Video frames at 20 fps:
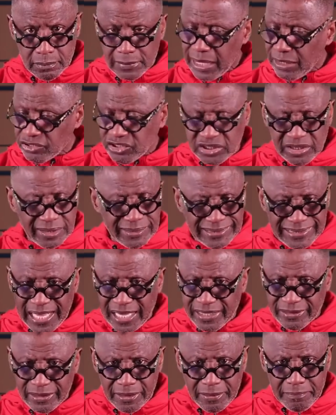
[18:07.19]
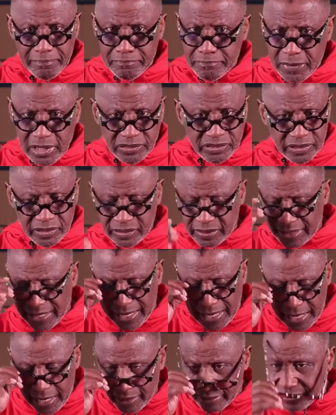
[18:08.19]
Thou shalt not muzzle
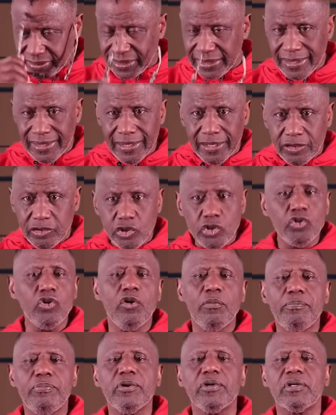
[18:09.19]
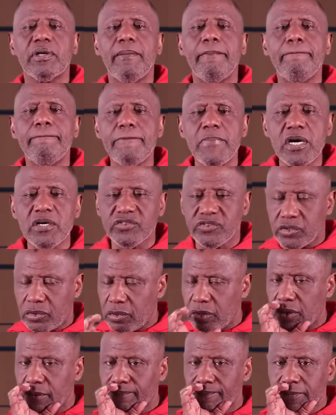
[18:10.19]
the ox. You don't put a
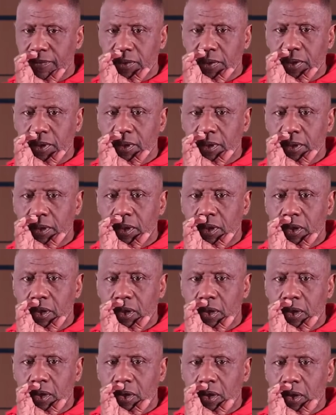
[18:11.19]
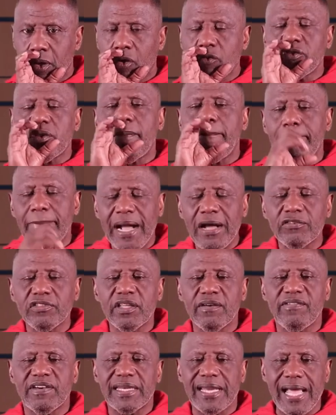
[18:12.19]
muzzle on the
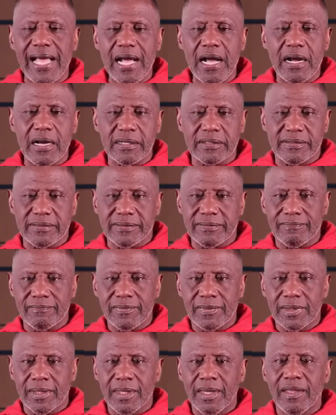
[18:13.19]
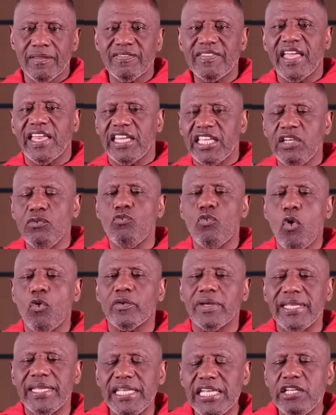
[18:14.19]
mouth of an ox that he
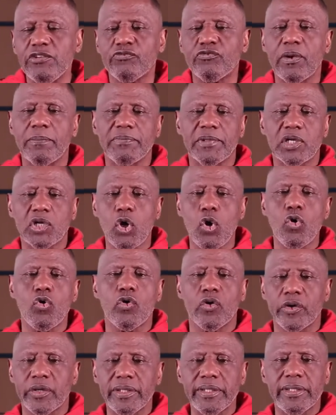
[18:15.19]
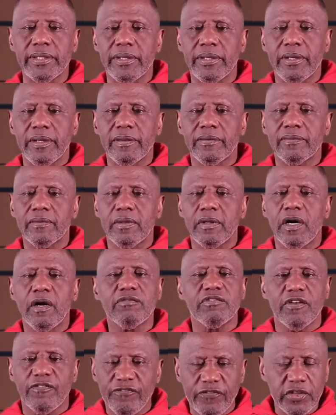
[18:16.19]
won't eat from the corn
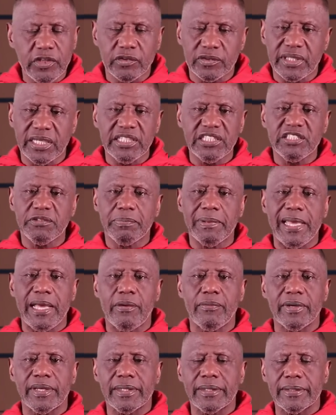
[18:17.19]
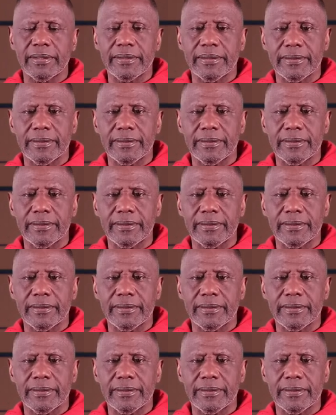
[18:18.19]
of the field that he's plowing.